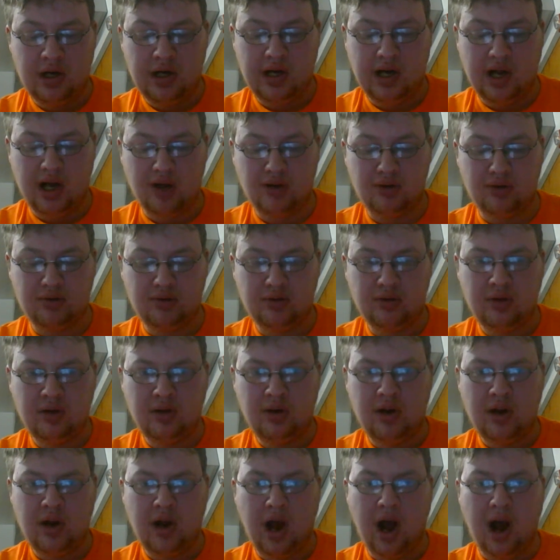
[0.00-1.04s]
Now,
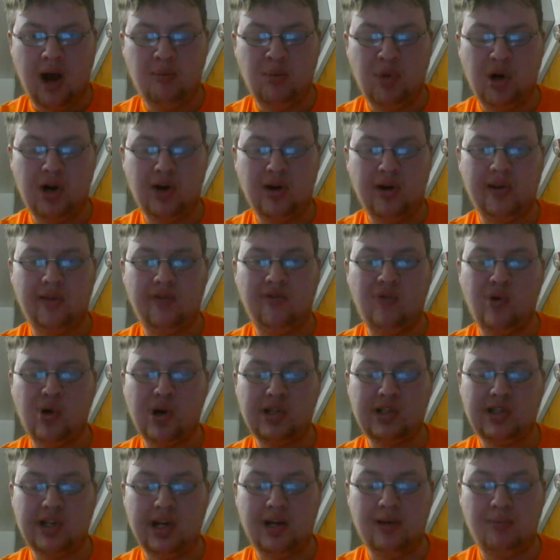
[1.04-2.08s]
I'm already
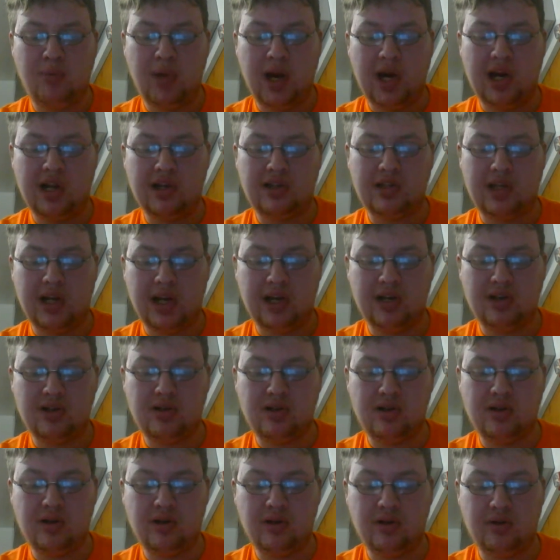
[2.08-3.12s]
14 minutes
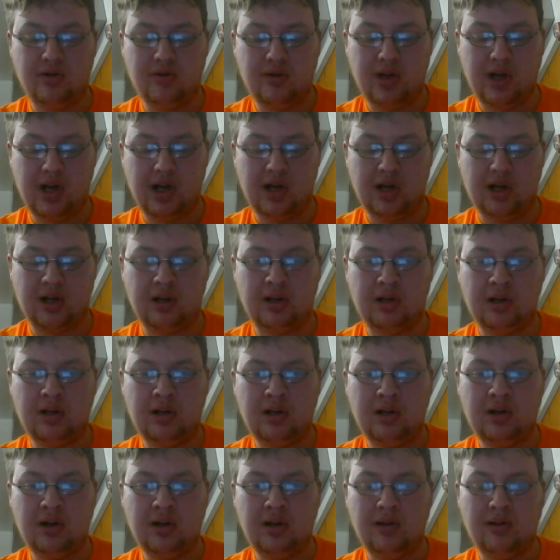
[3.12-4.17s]
into the
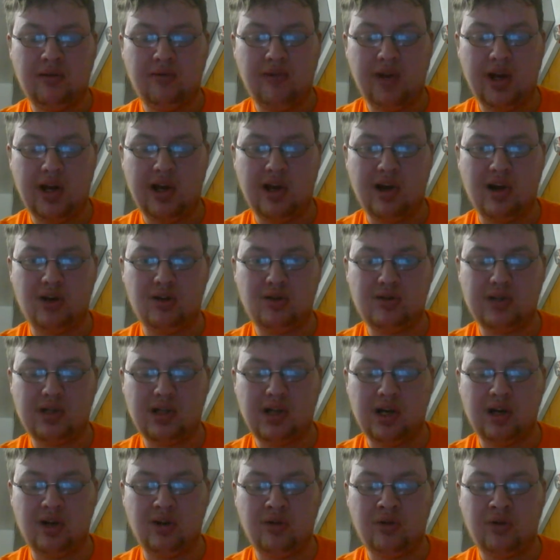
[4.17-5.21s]
video,
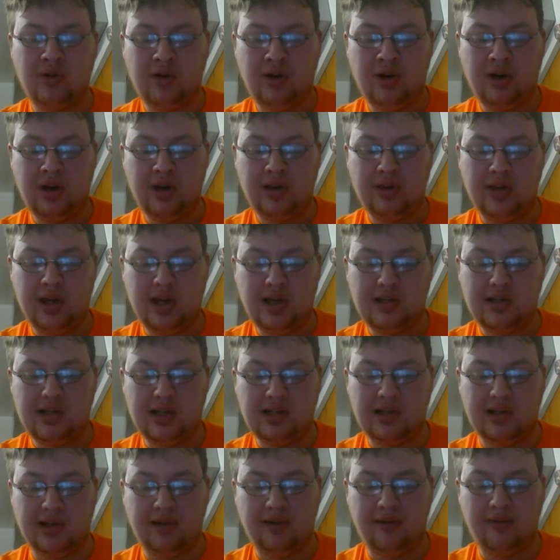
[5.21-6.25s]
so this is
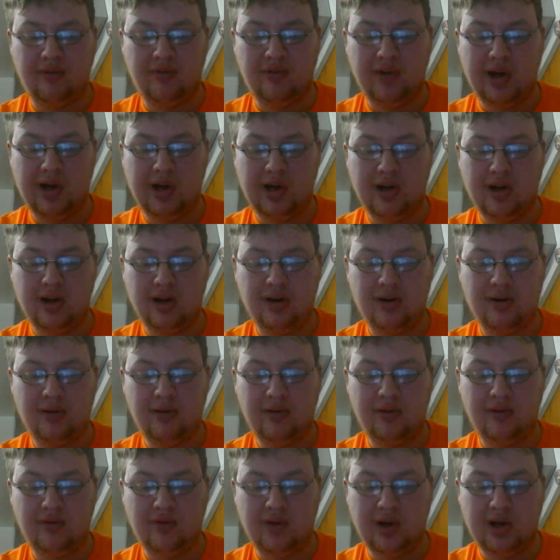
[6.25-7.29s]
a
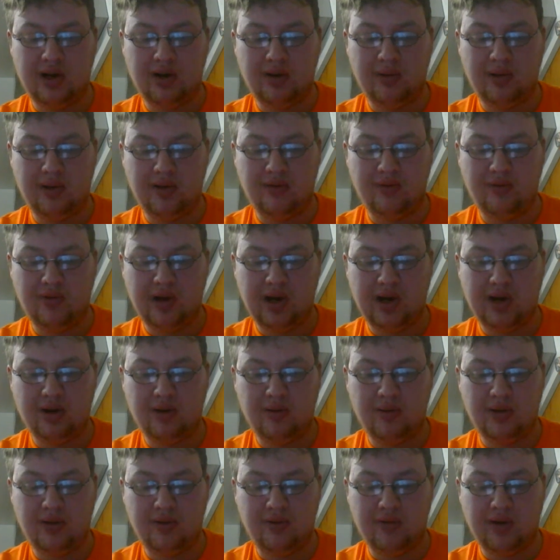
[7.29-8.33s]
very, very,
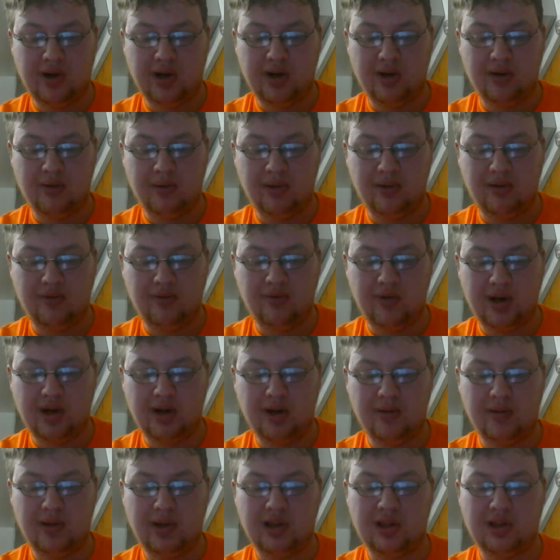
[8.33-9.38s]
very, very,
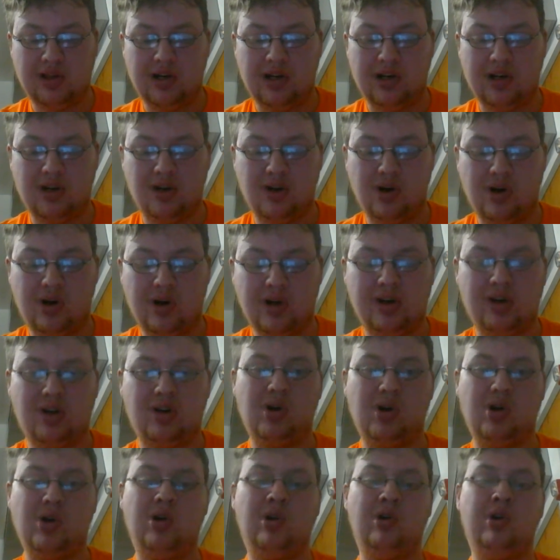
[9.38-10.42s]
very long
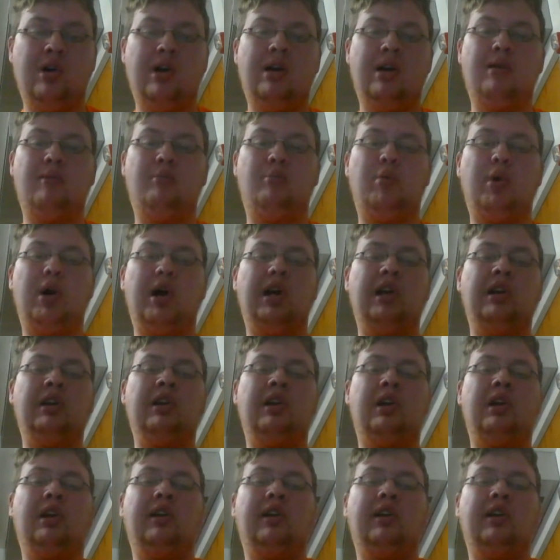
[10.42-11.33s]
article, but